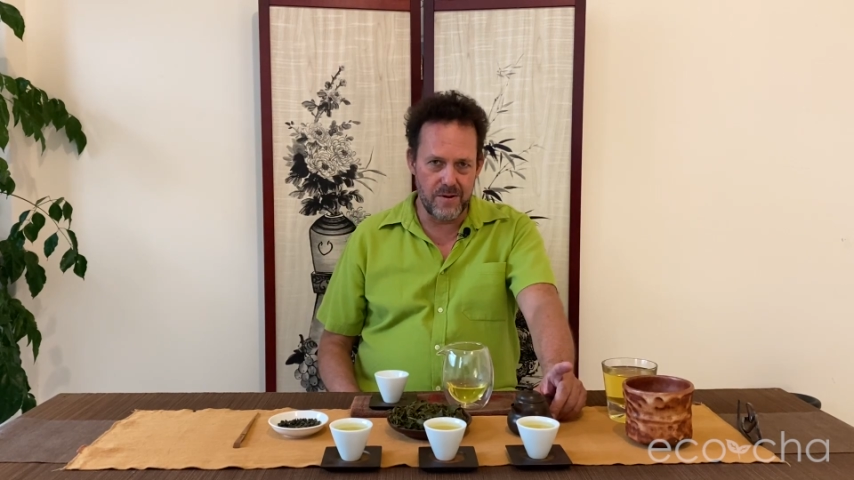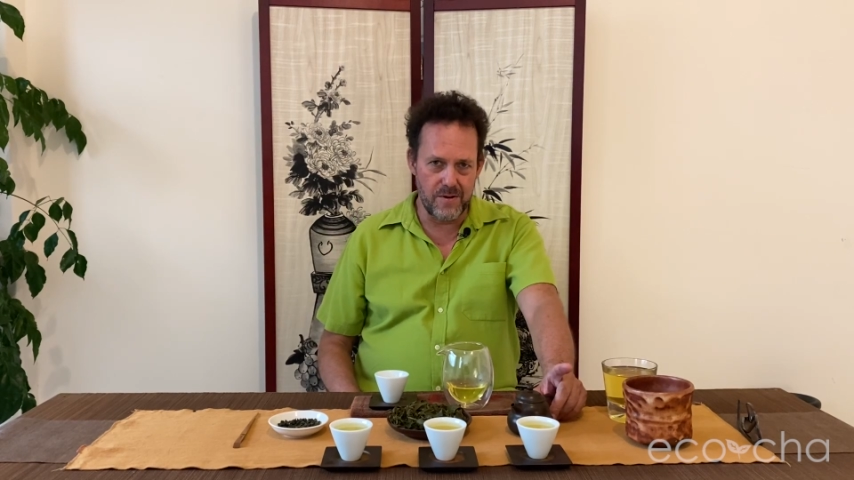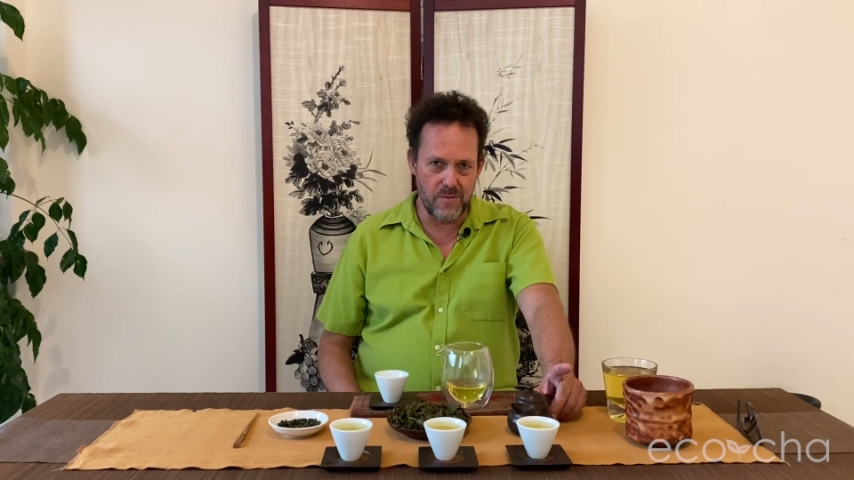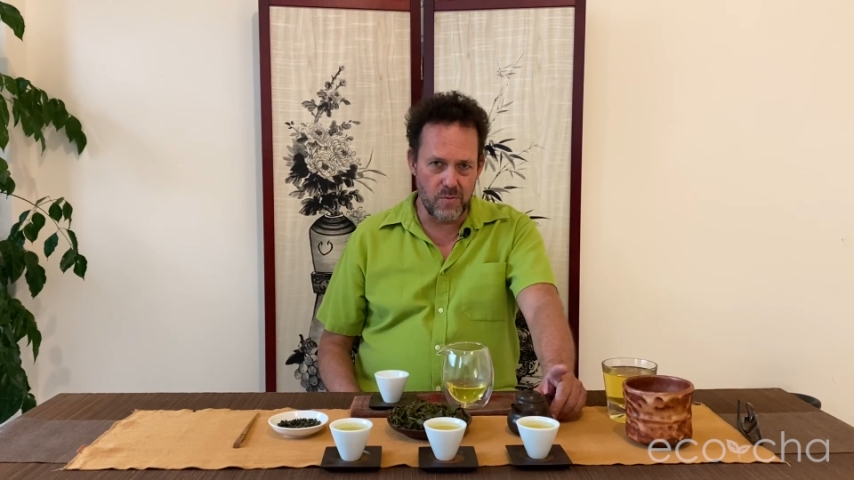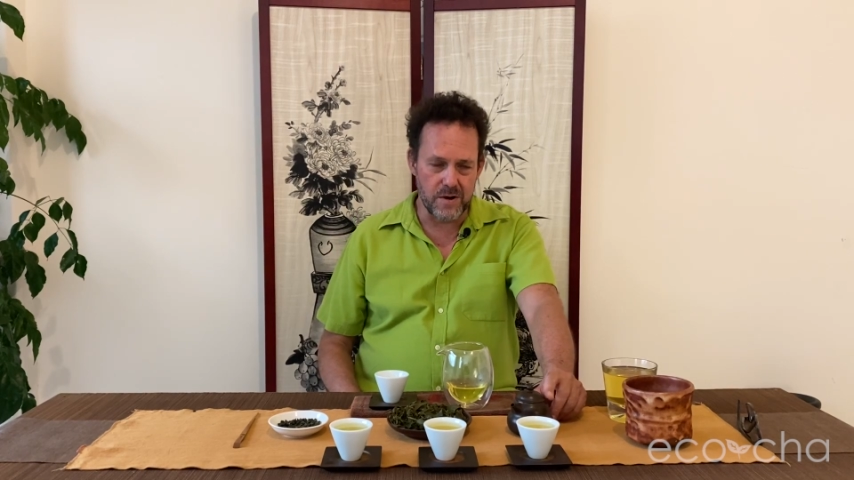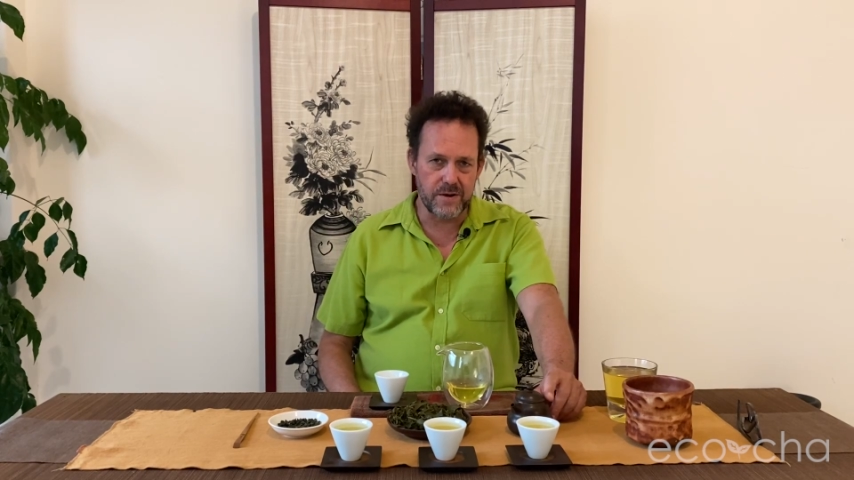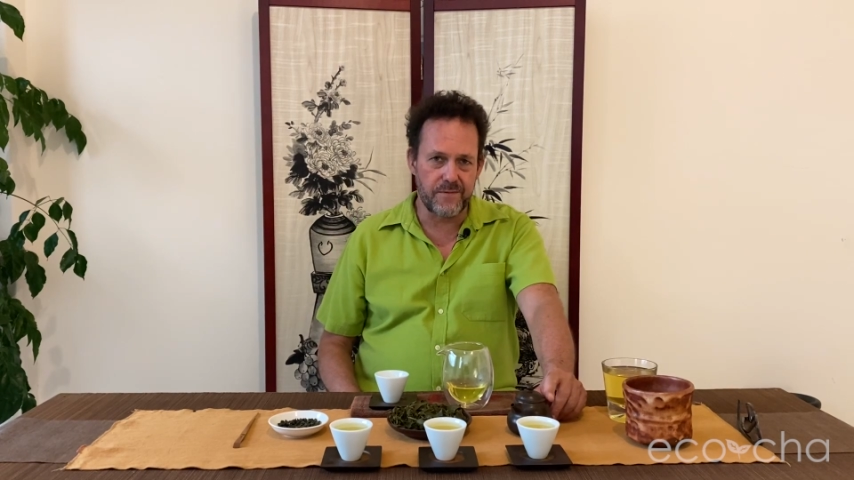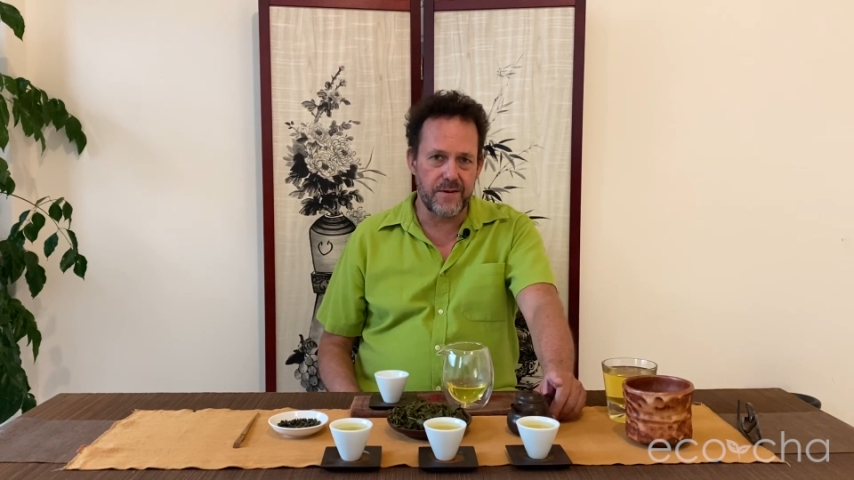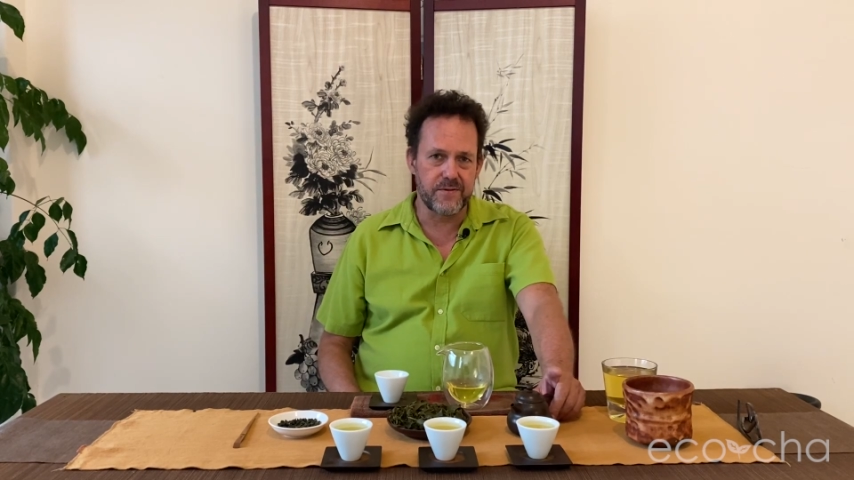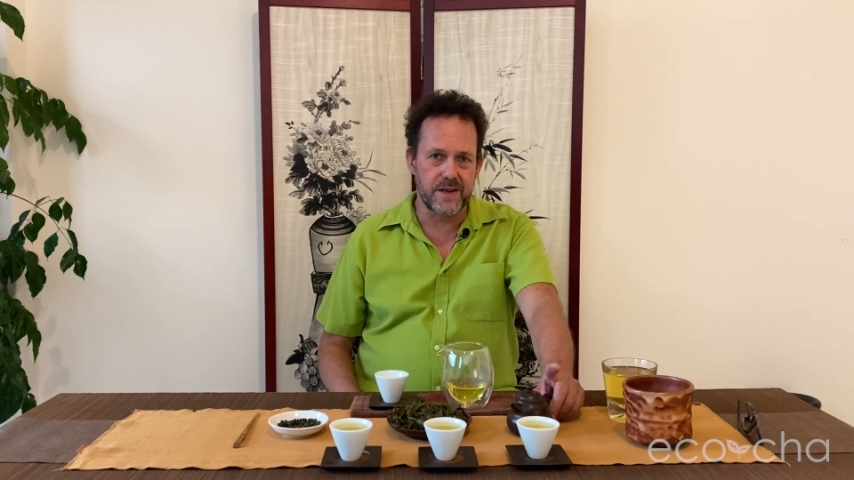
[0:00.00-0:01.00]

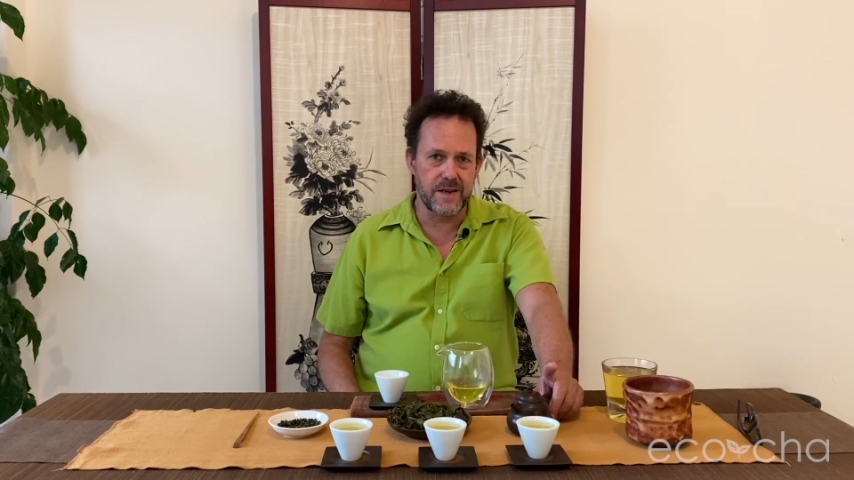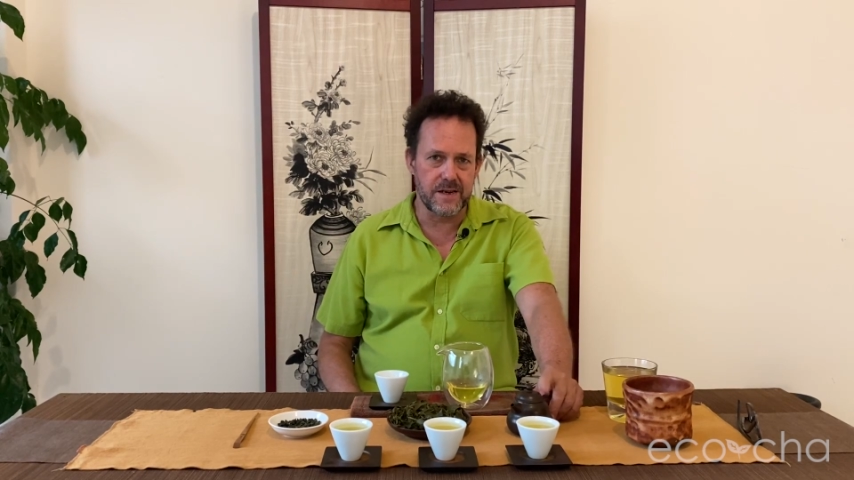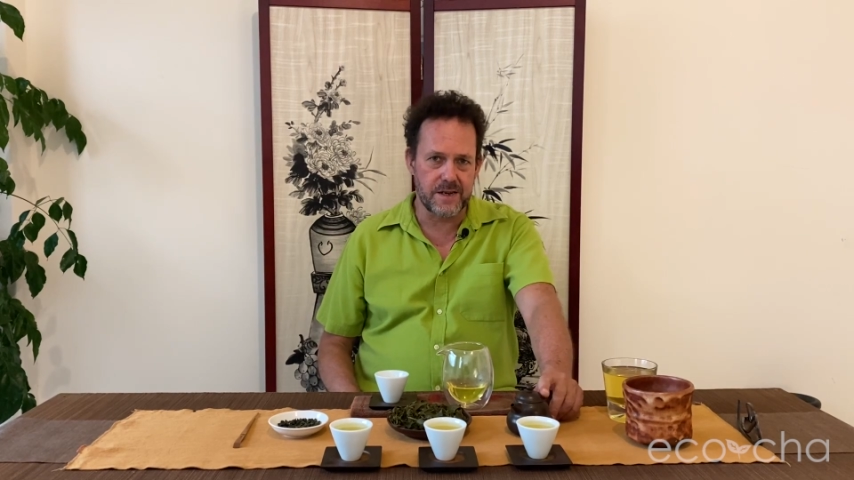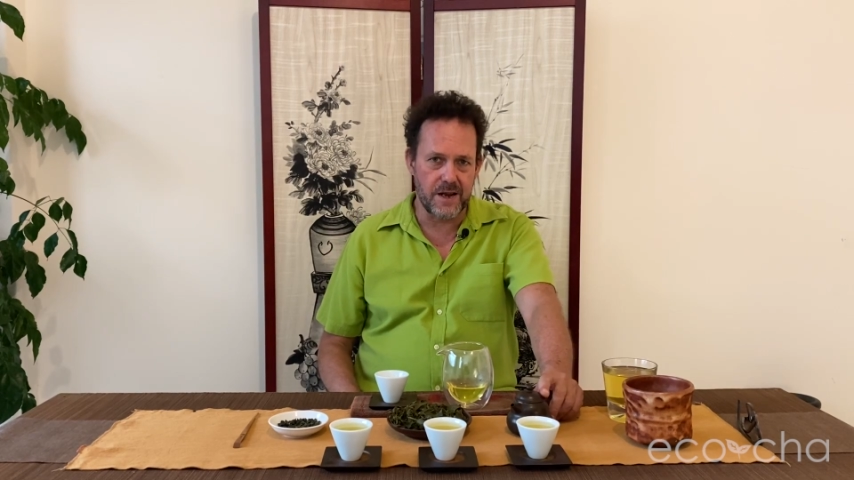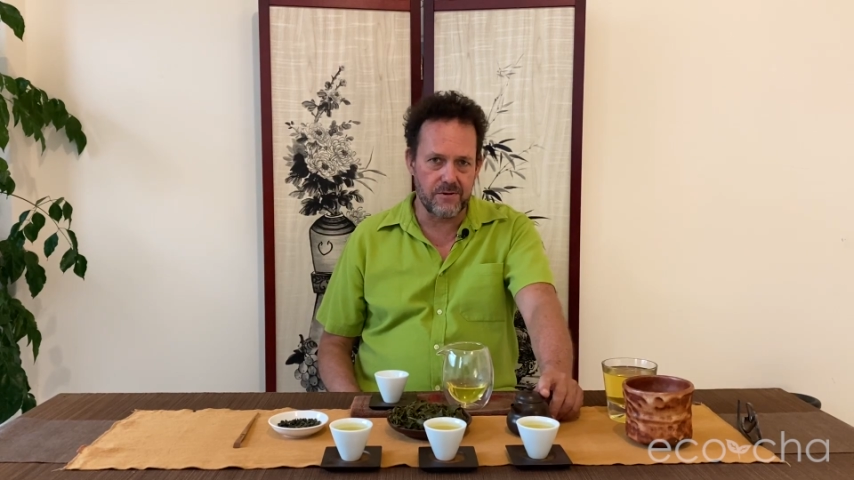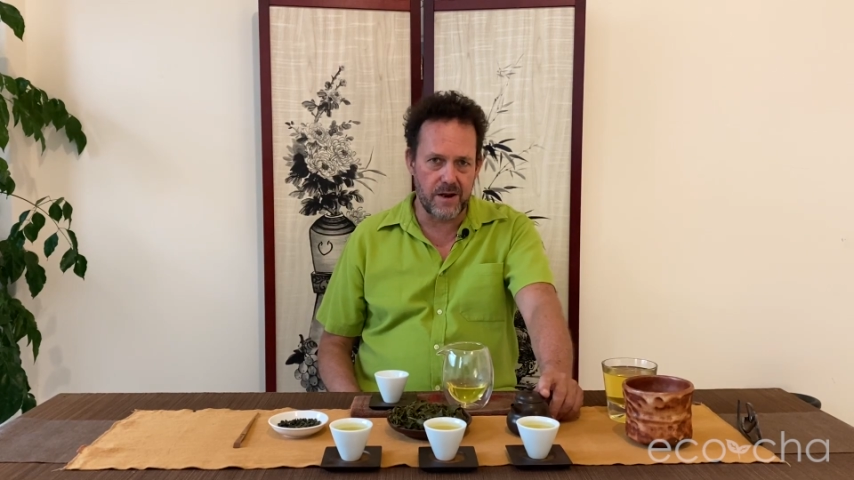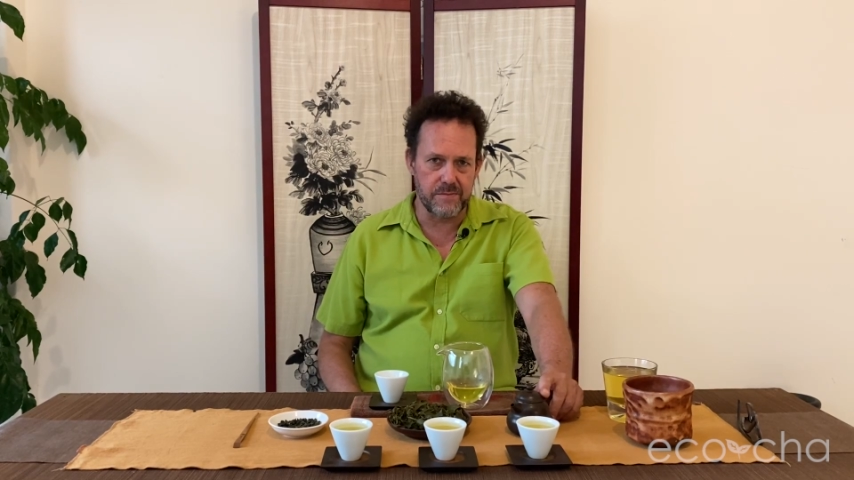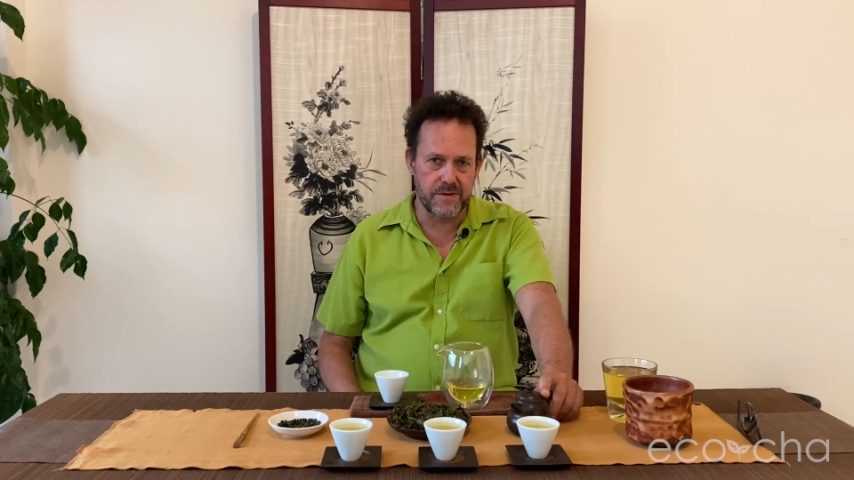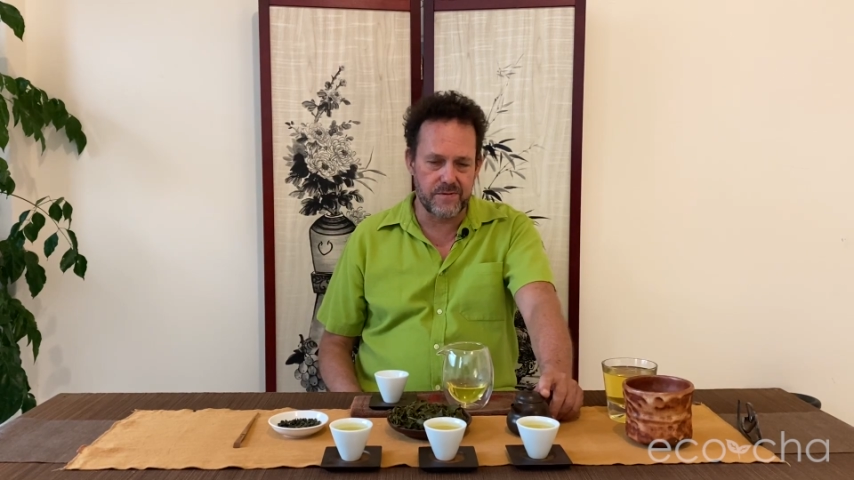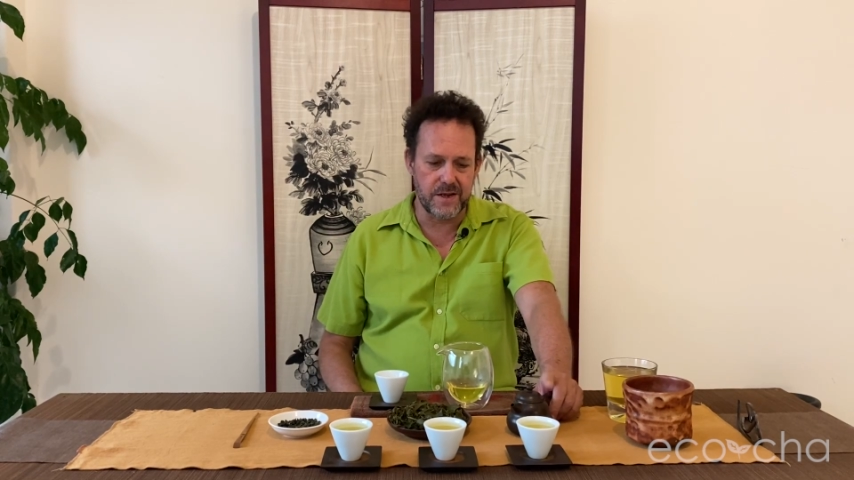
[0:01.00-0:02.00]
1:15, 10 grams
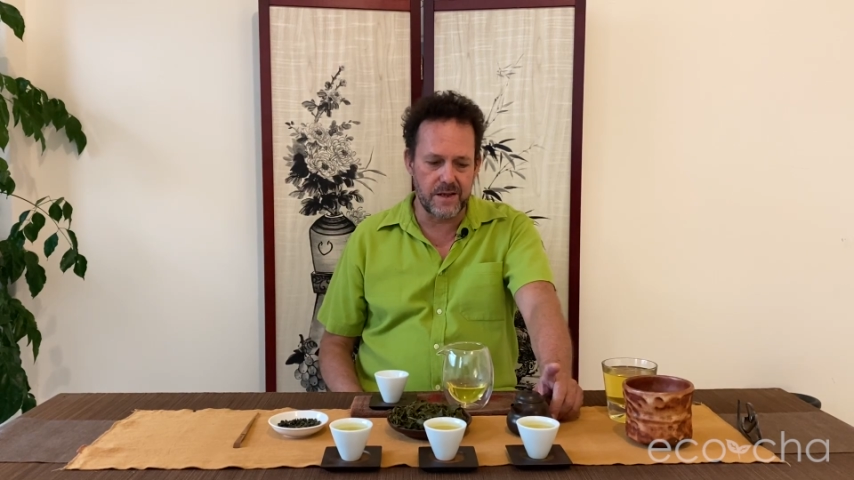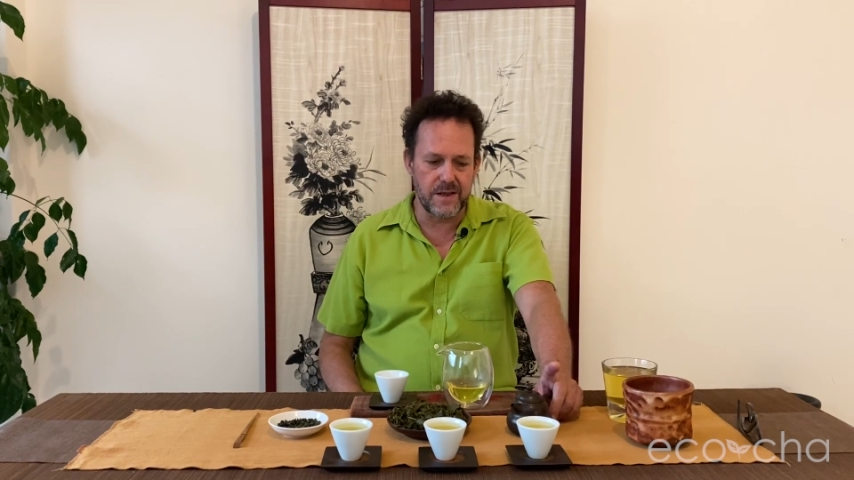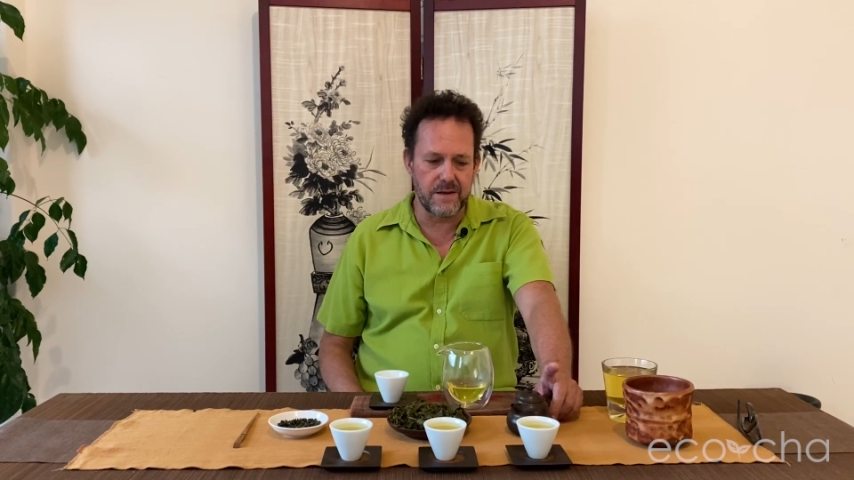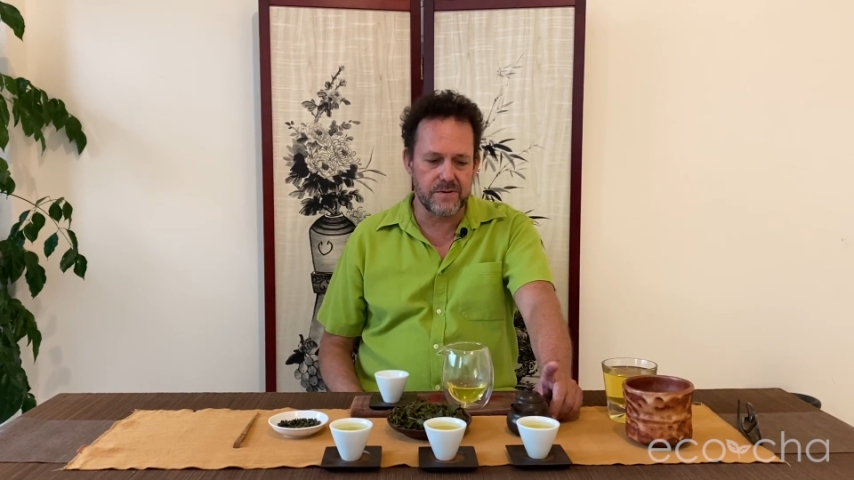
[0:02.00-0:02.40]
of tea leaves,